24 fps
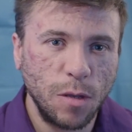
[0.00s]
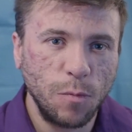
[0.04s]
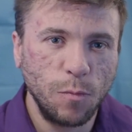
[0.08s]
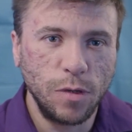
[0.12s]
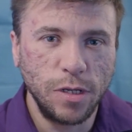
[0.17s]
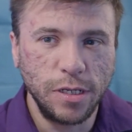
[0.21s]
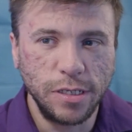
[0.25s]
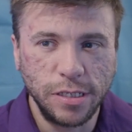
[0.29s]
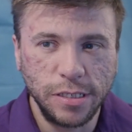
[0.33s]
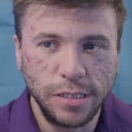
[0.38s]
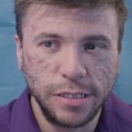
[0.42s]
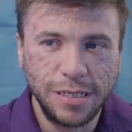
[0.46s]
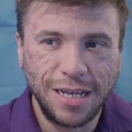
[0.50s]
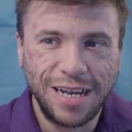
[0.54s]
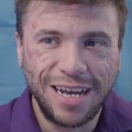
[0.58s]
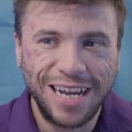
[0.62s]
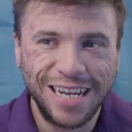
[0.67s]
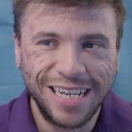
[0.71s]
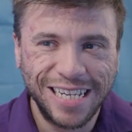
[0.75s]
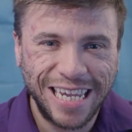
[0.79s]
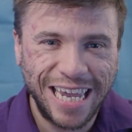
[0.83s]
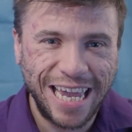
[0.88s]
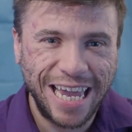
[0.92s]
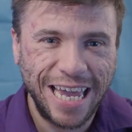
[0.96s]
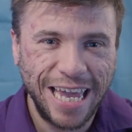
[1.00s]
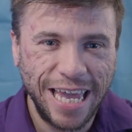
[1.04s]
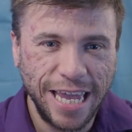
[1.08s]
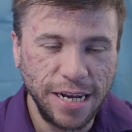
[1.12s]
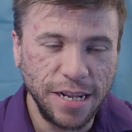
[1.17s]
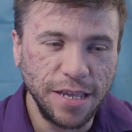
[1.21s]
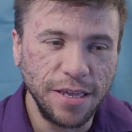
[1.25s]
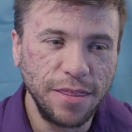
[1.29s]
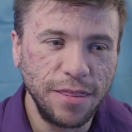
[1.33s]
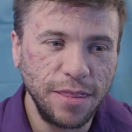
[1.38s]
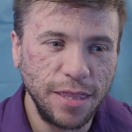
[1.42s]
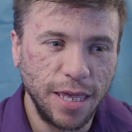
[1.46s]
will not get
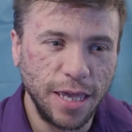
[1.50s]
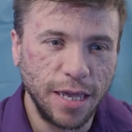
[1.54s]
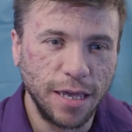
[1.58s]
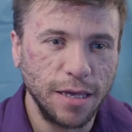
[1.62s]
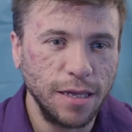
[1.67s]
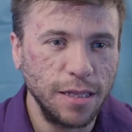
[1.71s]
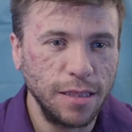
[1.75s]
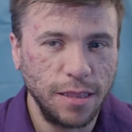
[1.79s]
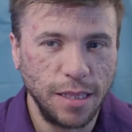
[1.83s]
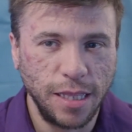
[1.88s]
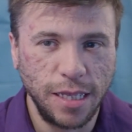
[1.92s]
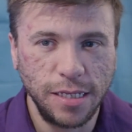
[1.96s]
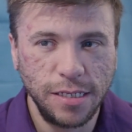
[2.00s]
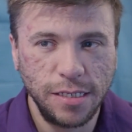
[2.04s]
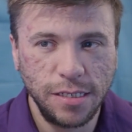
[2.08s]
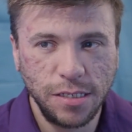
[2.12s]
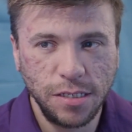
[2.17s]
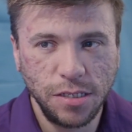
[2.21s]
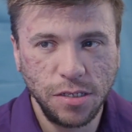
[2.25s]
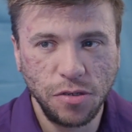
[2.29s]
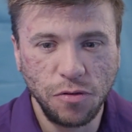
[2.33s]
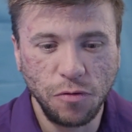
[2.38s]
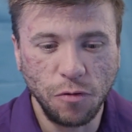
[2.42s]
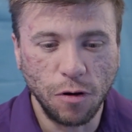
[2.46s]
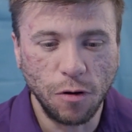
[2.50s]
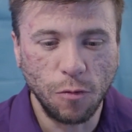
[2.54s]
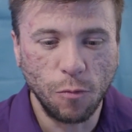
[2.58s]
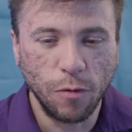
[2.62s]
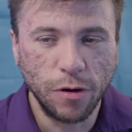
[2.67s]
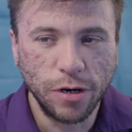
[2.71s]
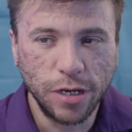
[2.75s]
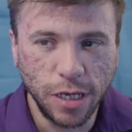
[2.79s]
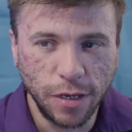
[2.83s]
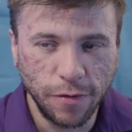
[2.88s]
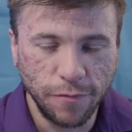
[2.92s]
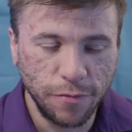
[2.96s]
anything unless you are
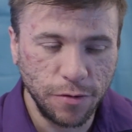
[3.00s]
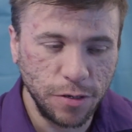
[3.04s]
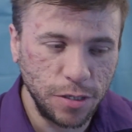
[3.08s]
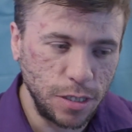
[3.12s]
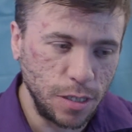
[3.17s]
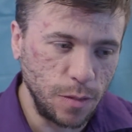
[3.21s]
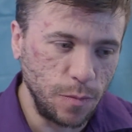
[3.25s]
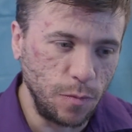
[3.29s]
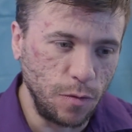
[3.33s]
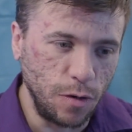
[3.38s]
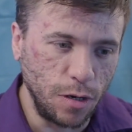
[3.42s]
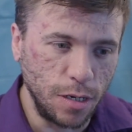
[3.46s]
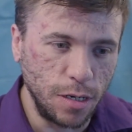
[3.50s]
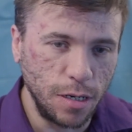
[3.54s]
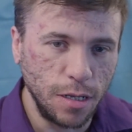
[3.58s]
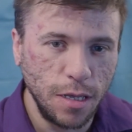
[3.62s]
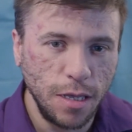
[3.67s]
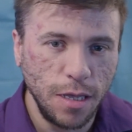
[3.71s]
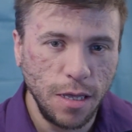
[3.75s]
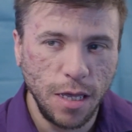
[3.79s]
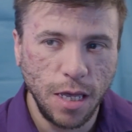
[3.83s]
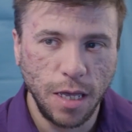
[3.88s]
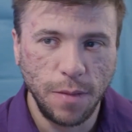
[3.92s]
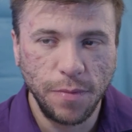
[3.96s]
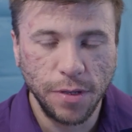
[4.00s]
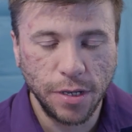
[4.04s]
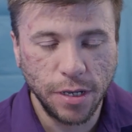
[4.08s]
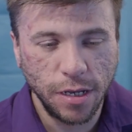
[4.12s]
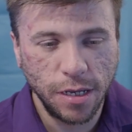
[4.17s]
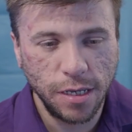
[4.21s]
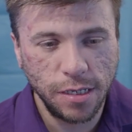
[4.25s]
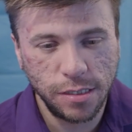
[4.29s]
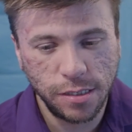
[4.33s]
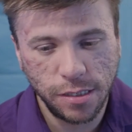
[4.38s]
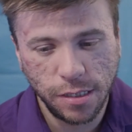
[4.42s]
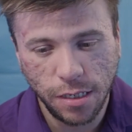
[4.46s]
working for someone. And
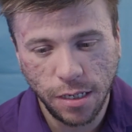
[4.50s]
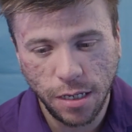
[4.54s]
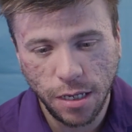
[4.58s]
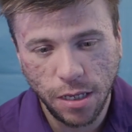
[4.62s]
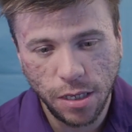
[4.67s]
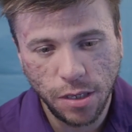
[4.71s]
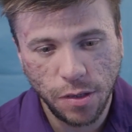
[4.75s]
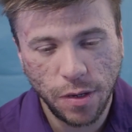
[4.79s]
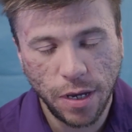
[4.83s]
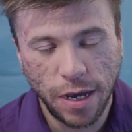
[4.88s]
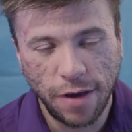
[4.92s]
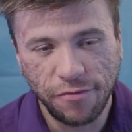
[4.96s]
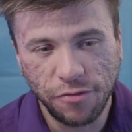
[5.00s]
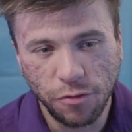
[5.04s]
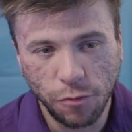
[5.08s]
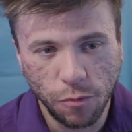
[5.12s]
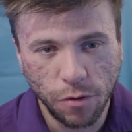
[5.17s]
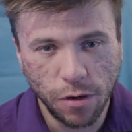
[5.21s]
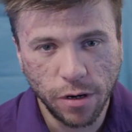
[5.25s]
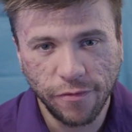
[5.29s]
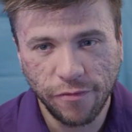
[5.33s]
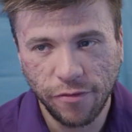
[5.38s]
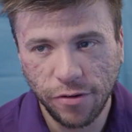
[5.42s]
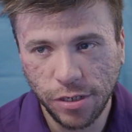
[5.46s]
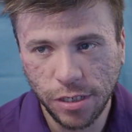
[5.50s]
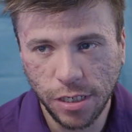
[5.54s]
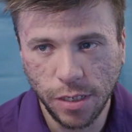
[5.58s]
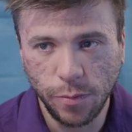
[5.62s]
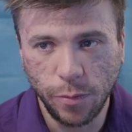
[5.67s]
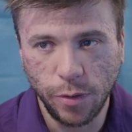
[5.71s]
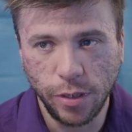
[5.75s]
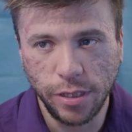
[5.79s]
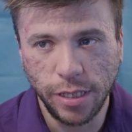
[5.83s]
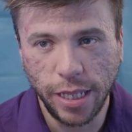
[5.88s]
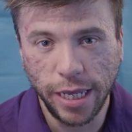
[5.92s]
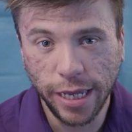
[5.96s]
because you have to work for
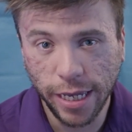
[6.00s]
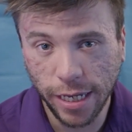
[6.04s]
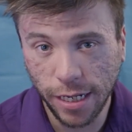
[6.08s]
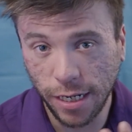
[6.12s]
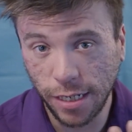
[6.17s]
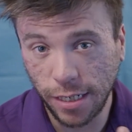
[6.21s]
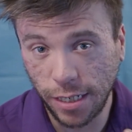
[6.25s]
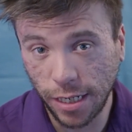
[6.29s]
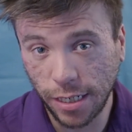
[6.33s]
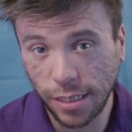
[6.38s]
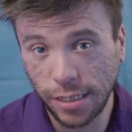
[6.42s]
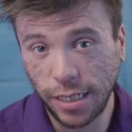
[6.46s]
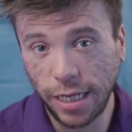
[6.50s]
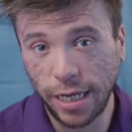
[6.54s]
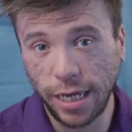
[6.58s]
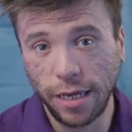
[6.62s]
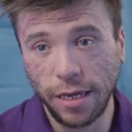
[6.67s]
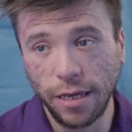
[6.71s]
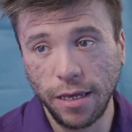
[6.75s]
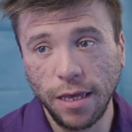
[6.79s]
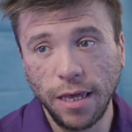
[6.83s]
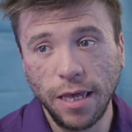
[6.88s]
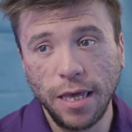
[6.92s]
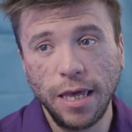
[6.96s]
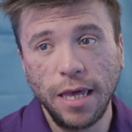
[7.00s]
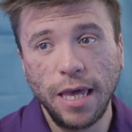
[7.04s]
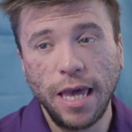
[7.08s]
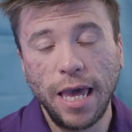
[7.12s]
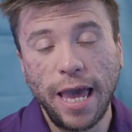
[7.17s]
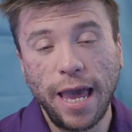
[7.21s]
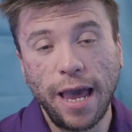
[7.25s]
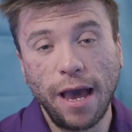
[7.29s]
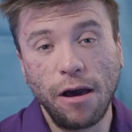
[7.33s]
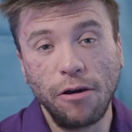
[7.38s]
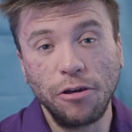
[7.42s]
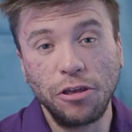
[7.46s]
someone, they get to dictate
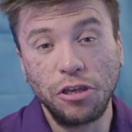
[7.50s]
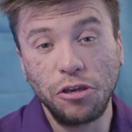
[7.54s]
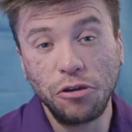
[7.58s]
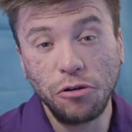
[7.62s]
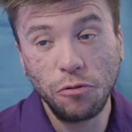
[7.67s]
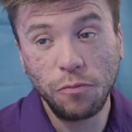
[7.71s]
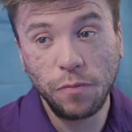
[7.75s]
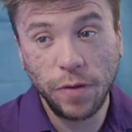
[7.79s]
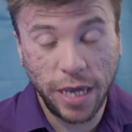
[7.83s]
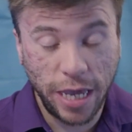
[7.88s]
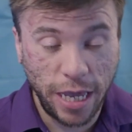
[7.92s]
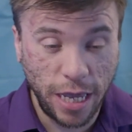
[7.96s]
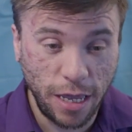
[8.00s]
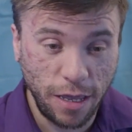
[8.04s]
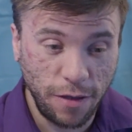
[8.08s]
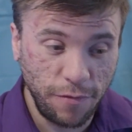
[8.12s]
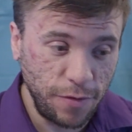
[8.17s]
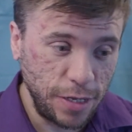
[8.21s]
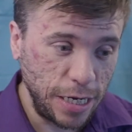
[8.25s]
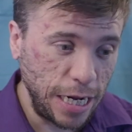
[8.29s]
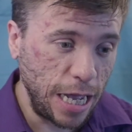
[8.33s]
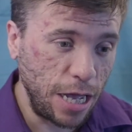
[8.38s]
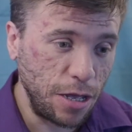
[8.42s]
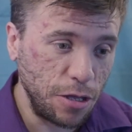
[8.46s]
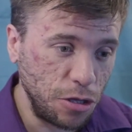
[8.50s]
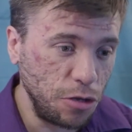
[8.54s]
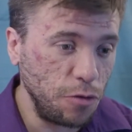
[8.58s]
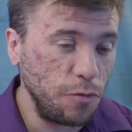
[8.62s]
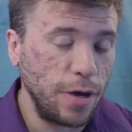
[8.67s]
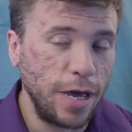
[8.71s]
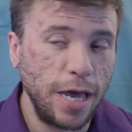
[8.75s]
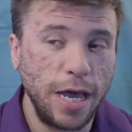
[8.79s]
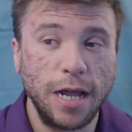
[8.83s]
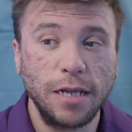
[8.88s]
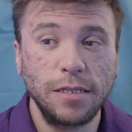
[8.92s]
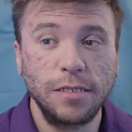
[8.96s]
how you behave and how
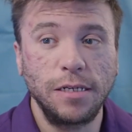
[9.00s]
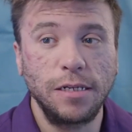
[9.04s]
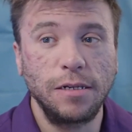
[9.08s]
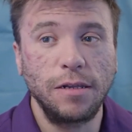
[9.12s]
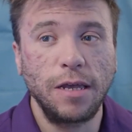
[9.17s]
you act